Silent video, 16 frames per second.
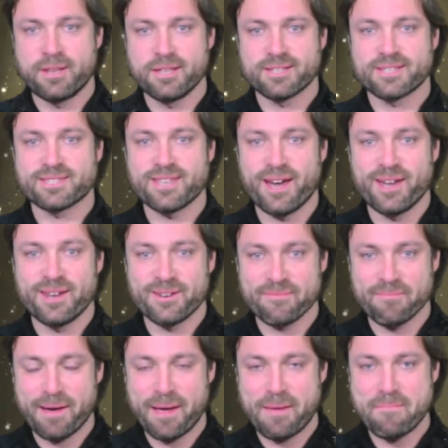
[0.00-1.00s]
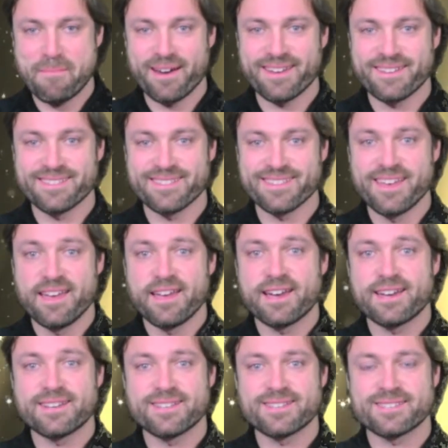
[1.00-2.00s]
inside of my mind
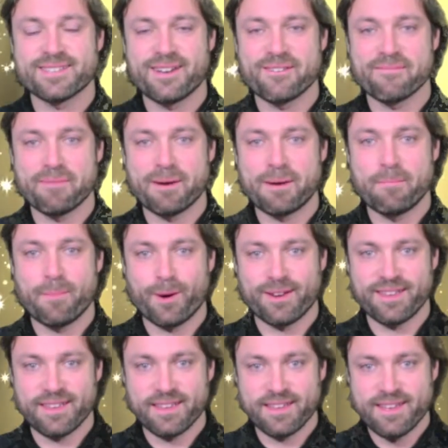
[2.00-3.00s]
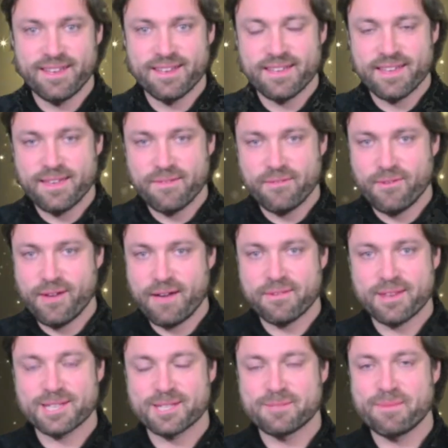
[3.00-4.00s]
and inside of my body. If you
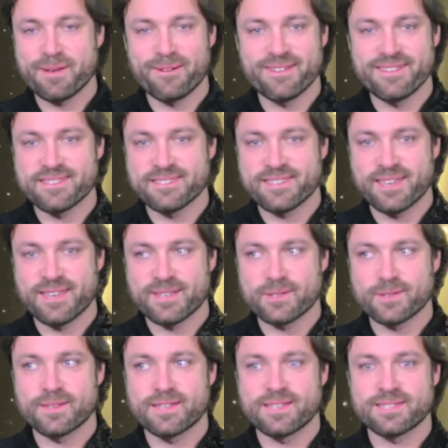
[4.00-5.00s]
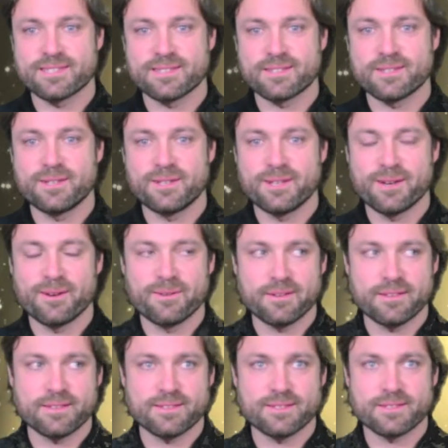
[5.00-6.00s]
haven't experienced this, it's
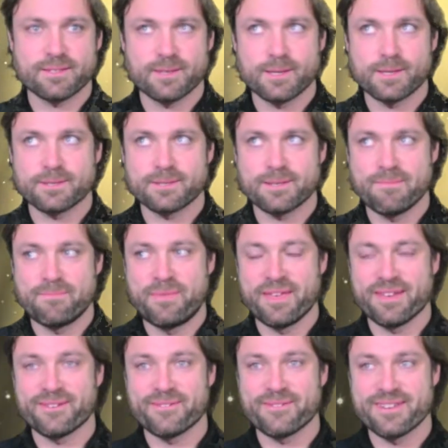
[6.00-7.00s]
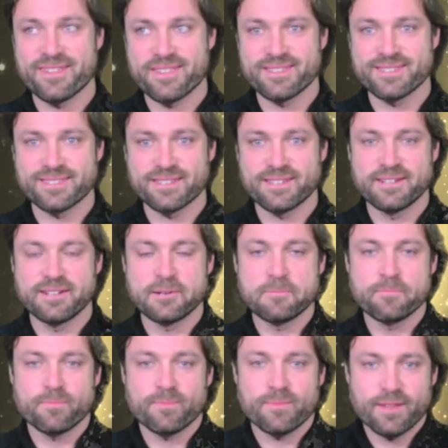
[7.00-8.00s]
something which is
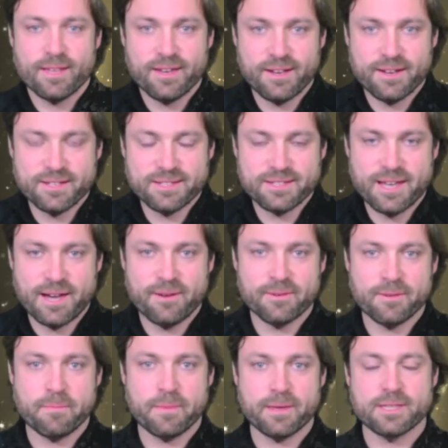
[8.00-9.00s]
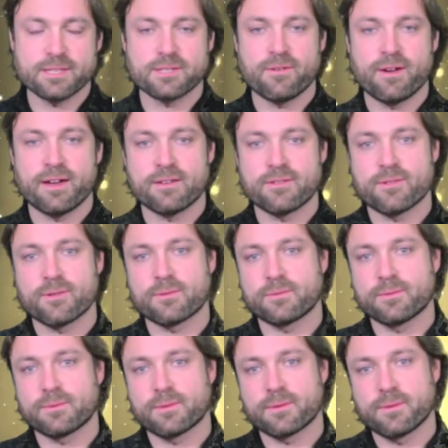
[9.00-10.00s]
gonna sound a bit strange.
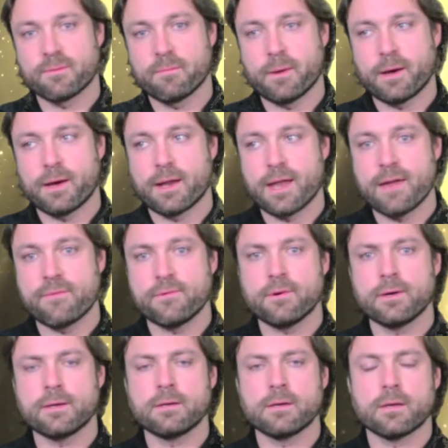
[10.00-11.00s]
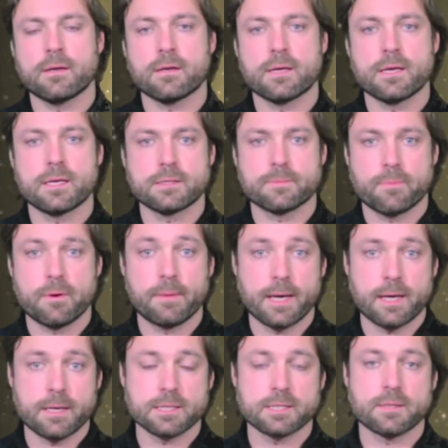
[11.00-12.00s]
but everyone has probably
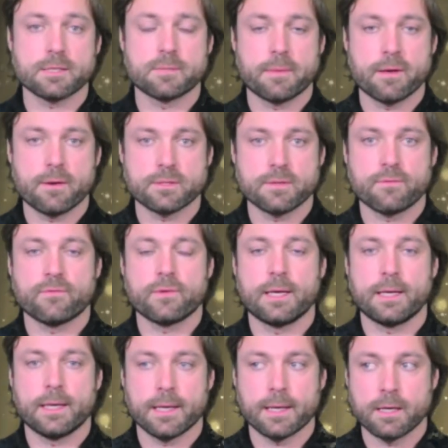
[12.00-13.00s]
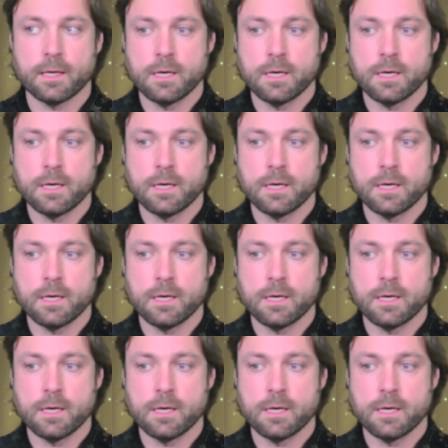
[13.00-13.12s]
had this experience of feeling